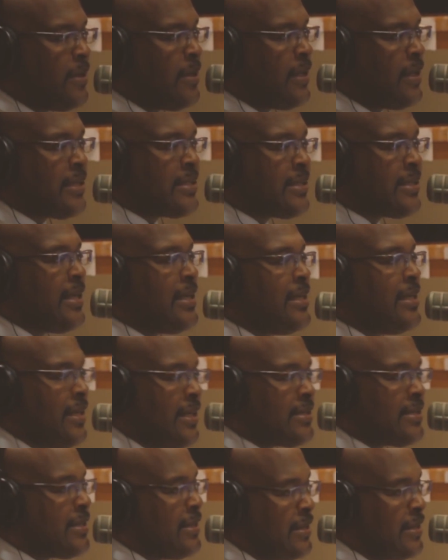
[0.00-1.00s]
I said,
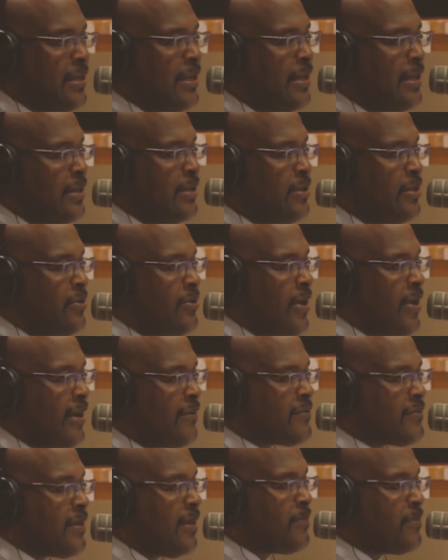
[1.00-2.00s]
listen, you have
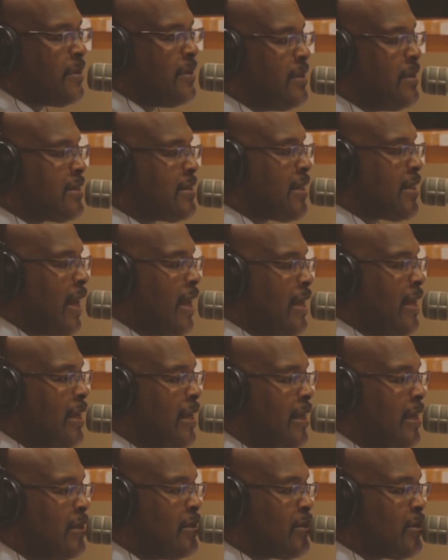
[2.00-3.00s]
something to say,
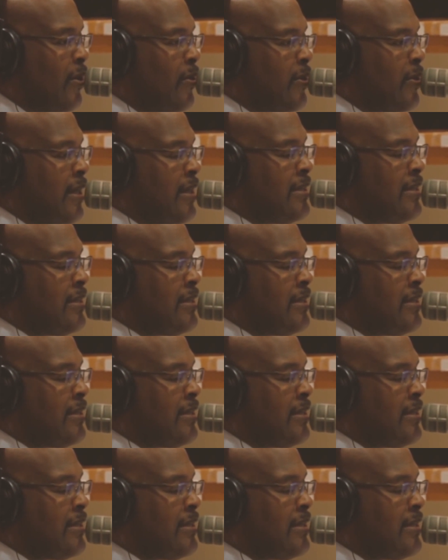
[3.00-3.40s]
so he's